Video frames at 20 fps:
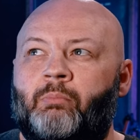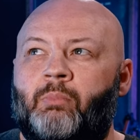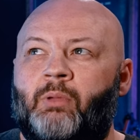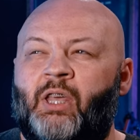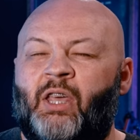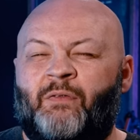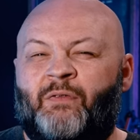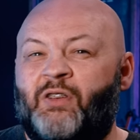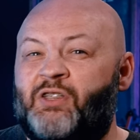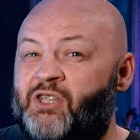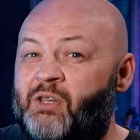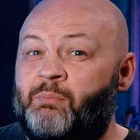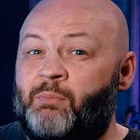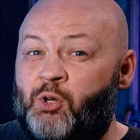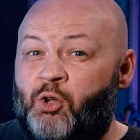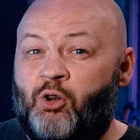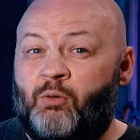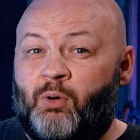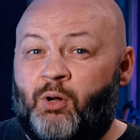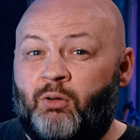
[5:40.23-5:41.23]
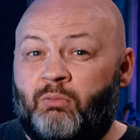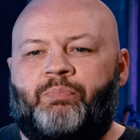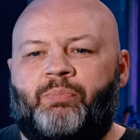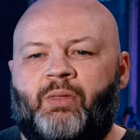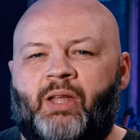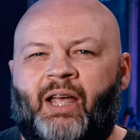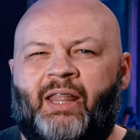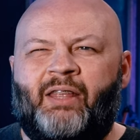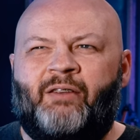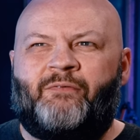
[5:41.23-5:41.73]
if it's immutable.
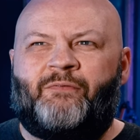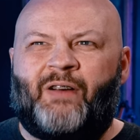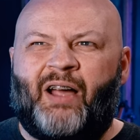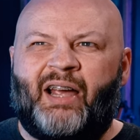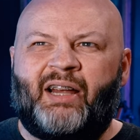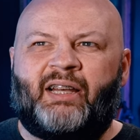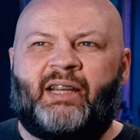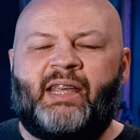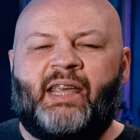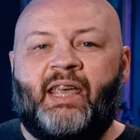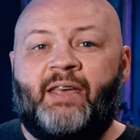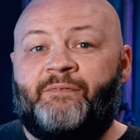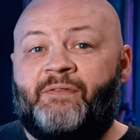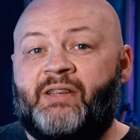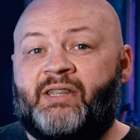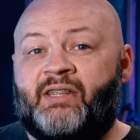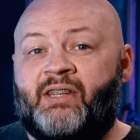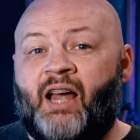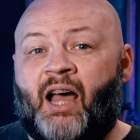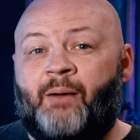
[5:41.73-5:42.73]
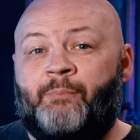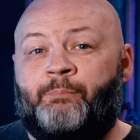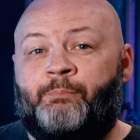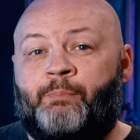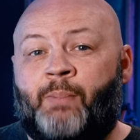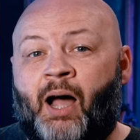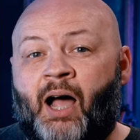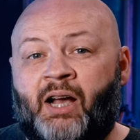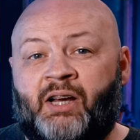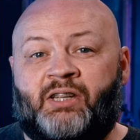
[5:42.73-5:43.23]
And then finally, if it's not
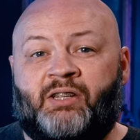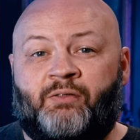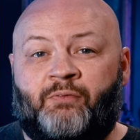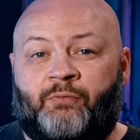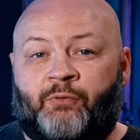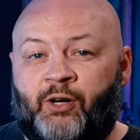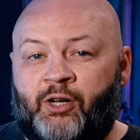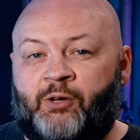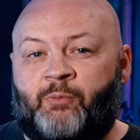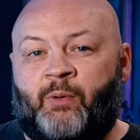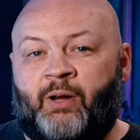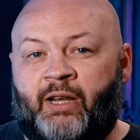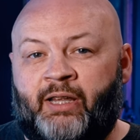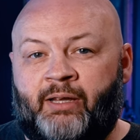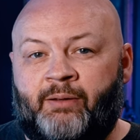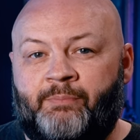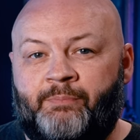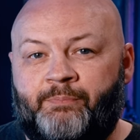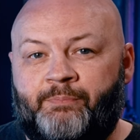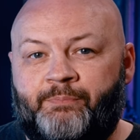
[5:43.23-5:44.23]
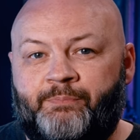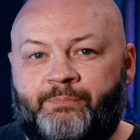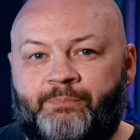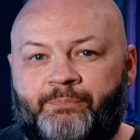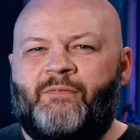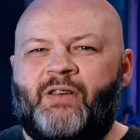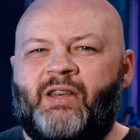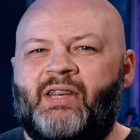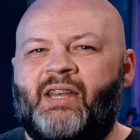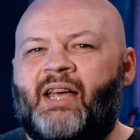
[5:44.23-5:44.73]
boxed frequently.
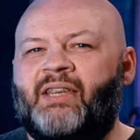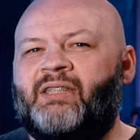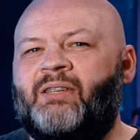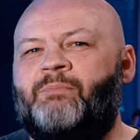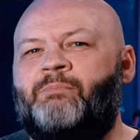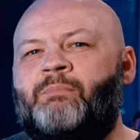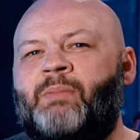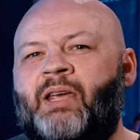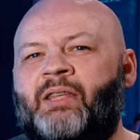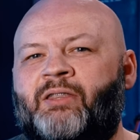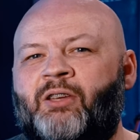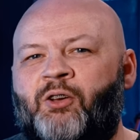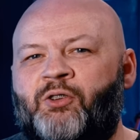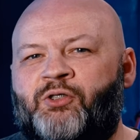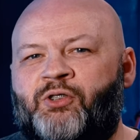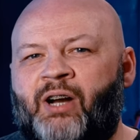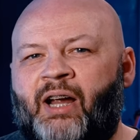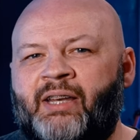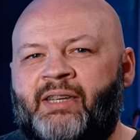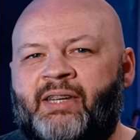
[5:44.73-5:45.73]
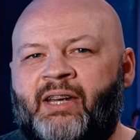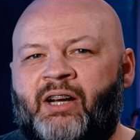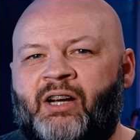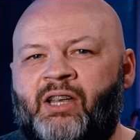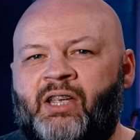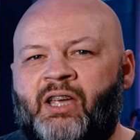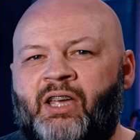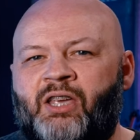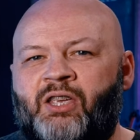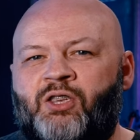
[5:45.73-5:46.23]
If it doesn't meet those
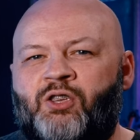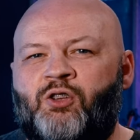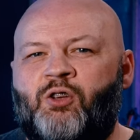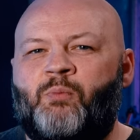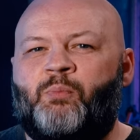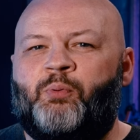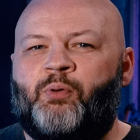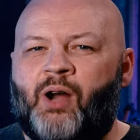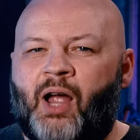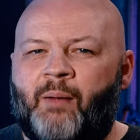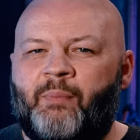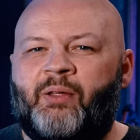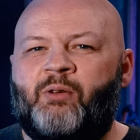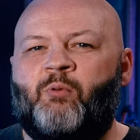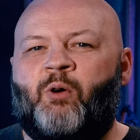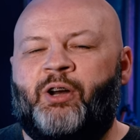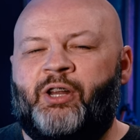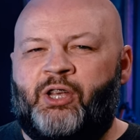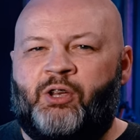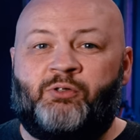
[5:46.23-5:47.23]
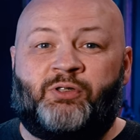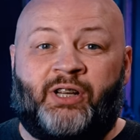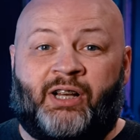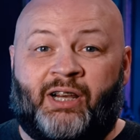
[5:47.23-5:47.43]
criteria, you probably want to use a